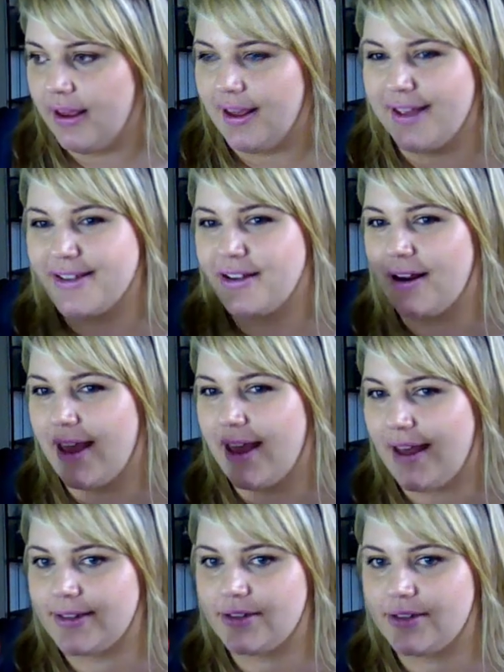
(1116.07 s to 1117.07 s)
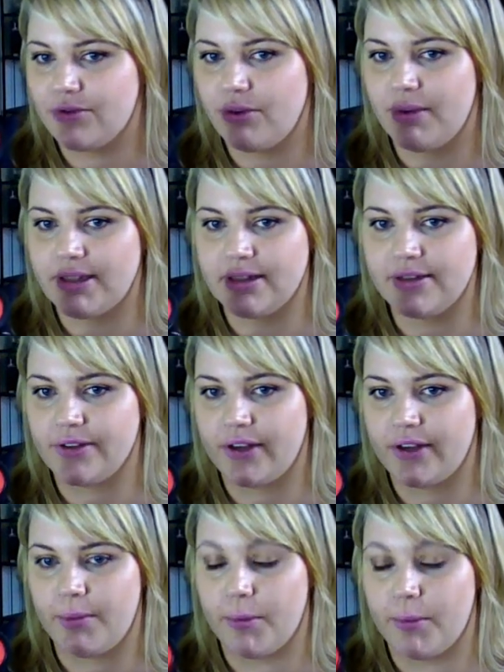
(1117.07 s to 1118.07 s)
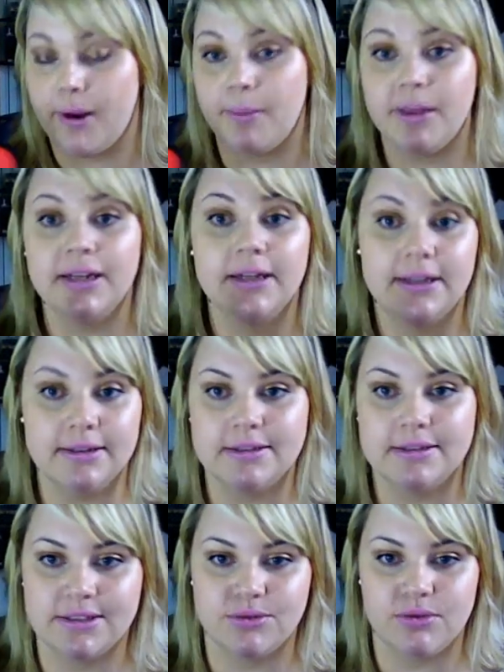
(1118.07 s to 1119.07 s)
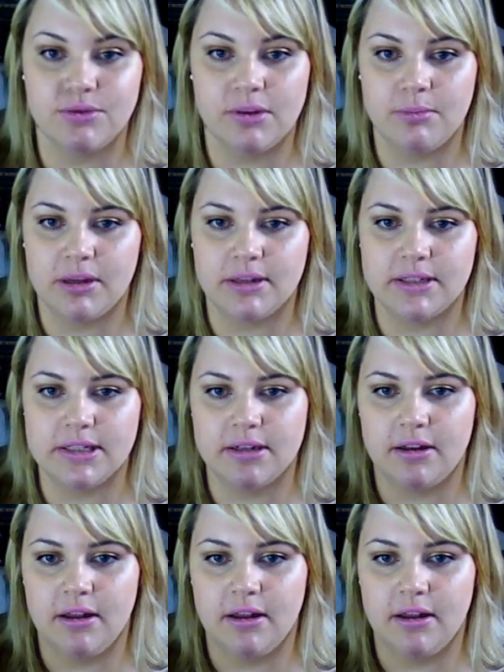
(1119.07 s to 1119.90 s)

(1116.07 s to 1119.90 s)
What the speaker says: it's not as extreme as it is on camera. I mean, it is extreme, but